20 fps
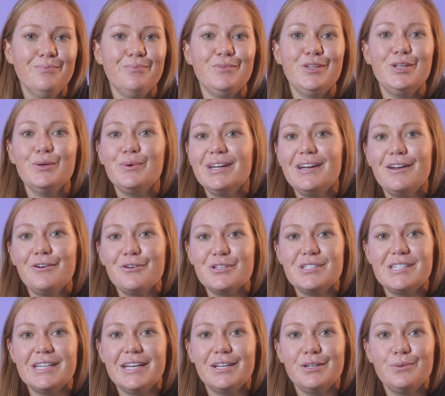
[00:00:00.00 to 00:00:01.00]
you can
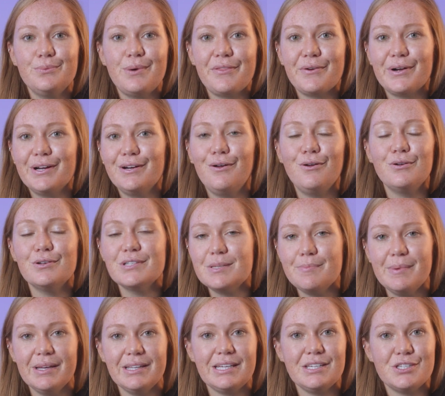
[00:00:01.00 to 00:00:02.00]
understand whether it
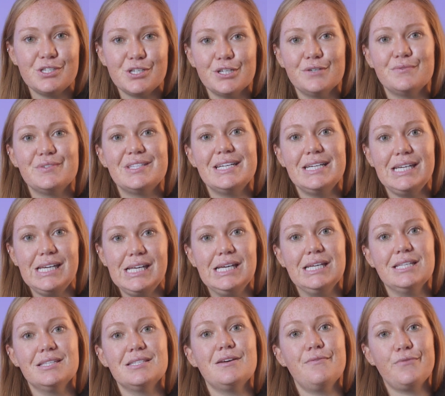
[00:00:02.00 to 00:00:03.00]
ultimately serves the
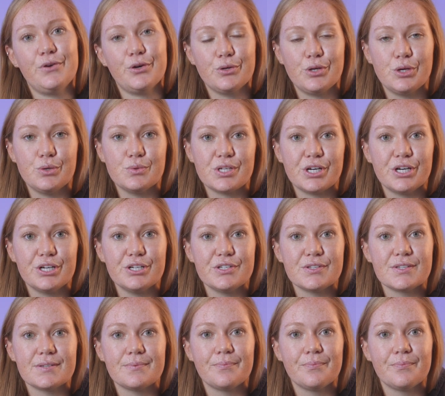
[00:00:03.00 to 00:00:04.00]
needs of your users.